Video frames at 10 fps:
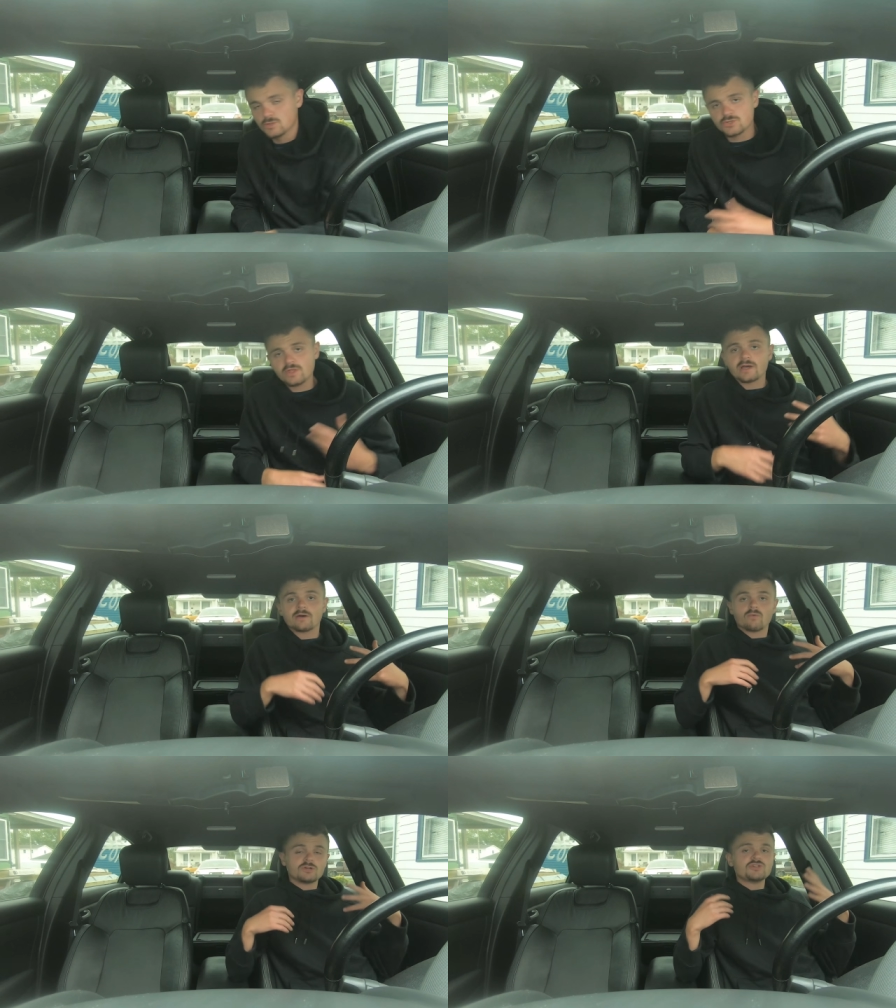So
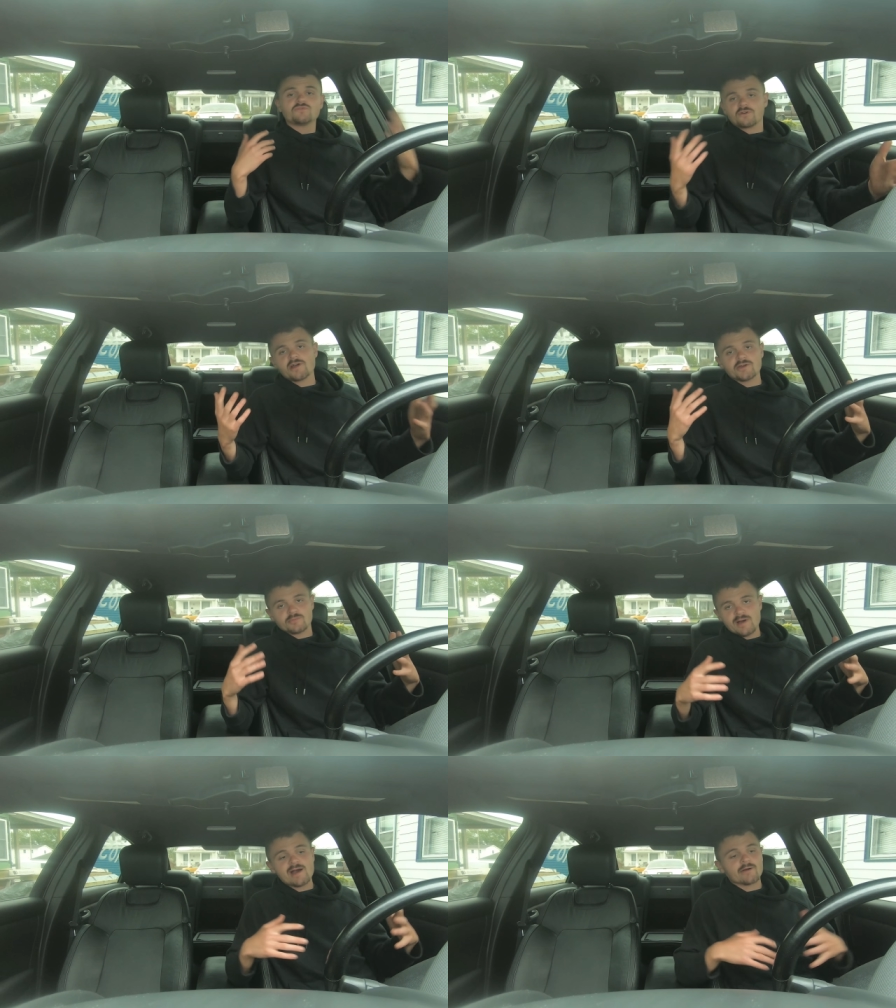there, once you figure out your
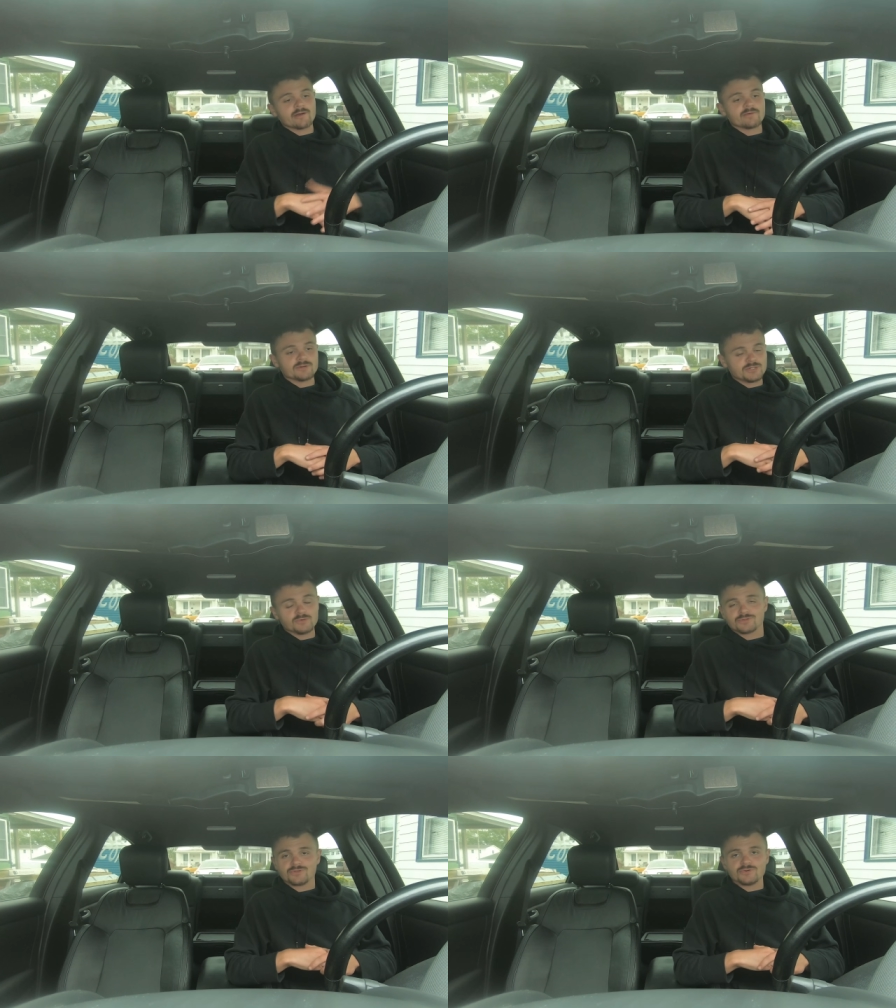power and what you
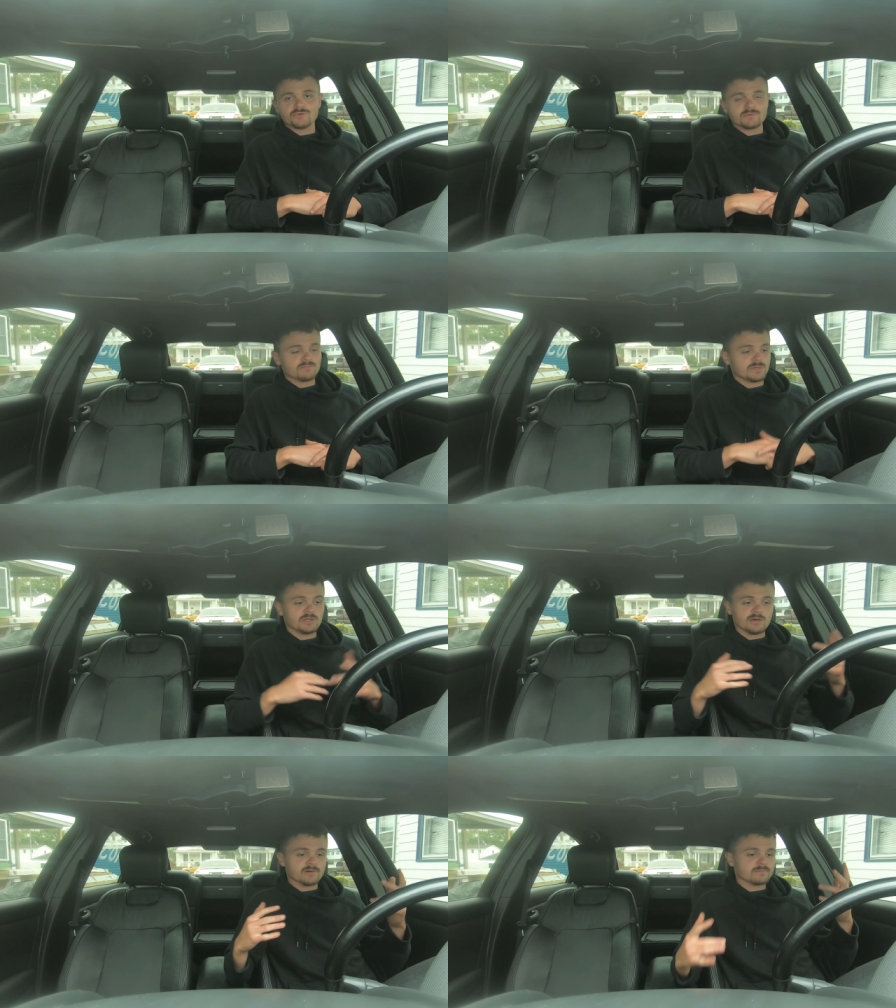want to do, and
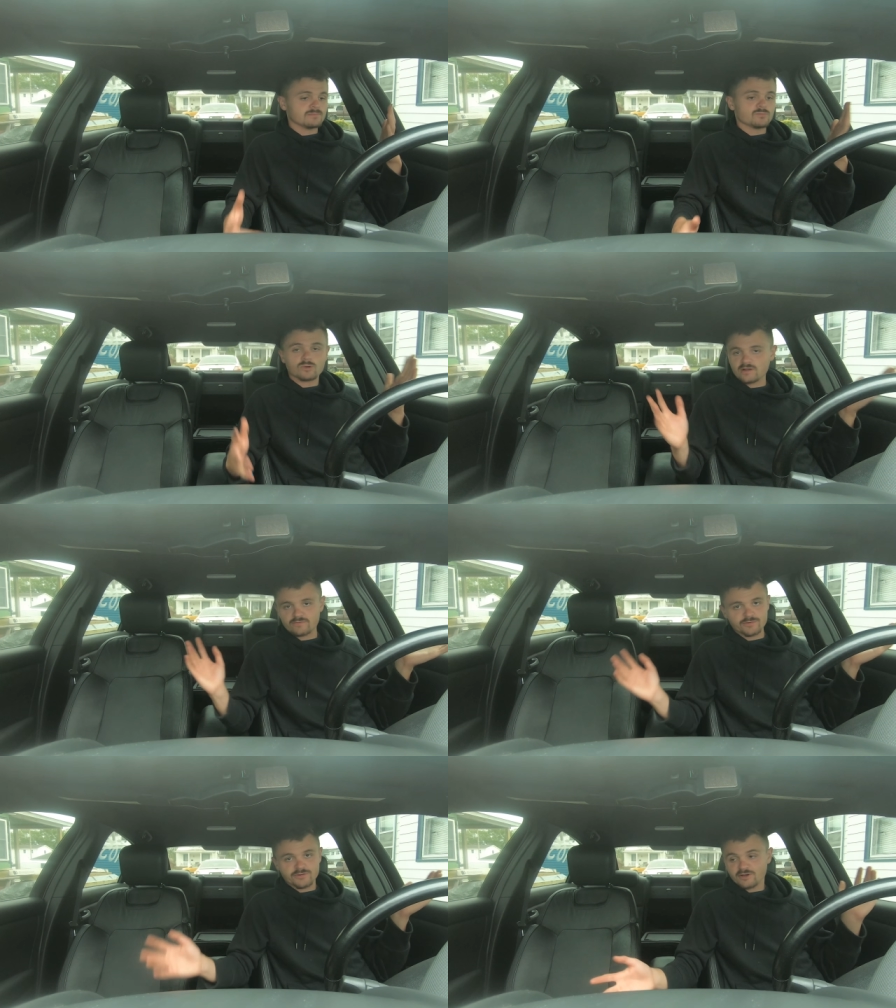you know,
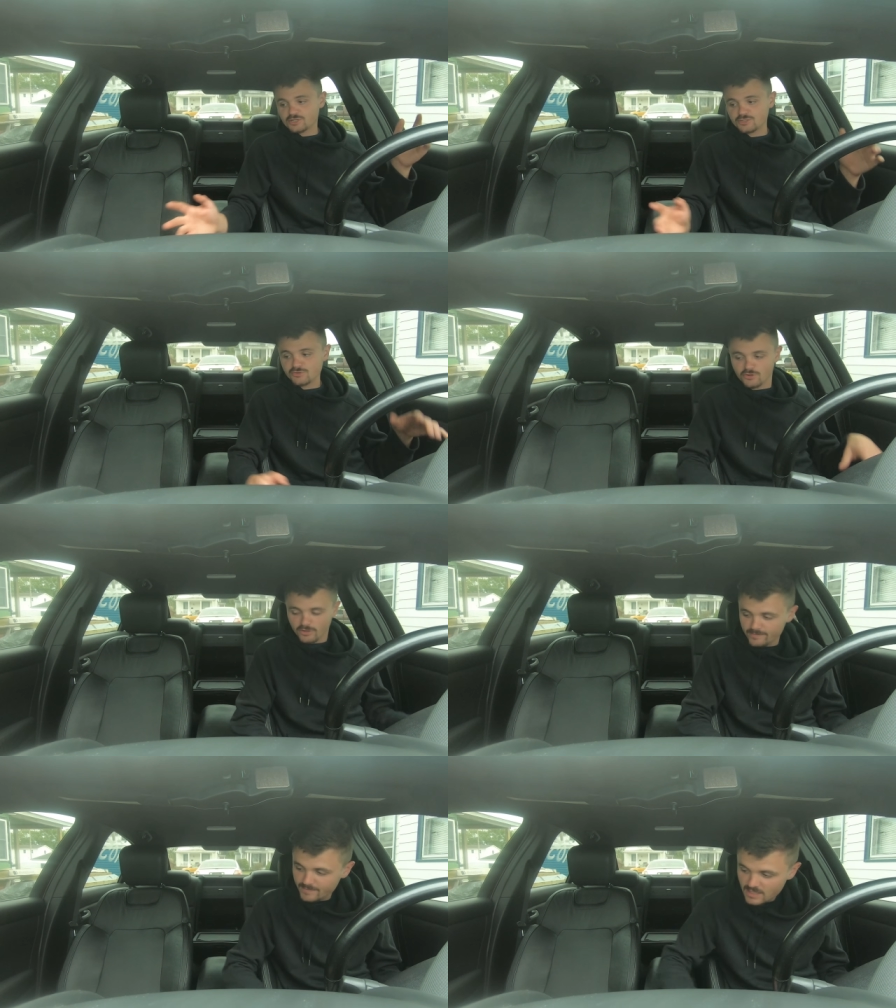whatever direction you're
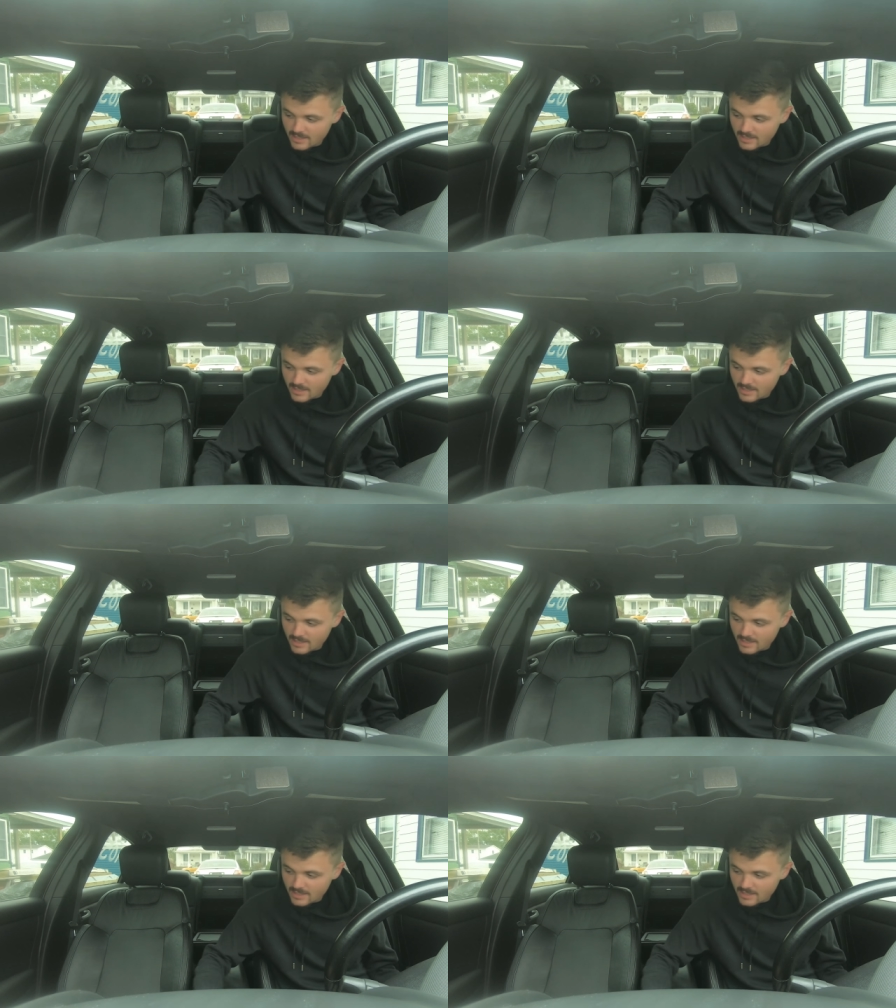going,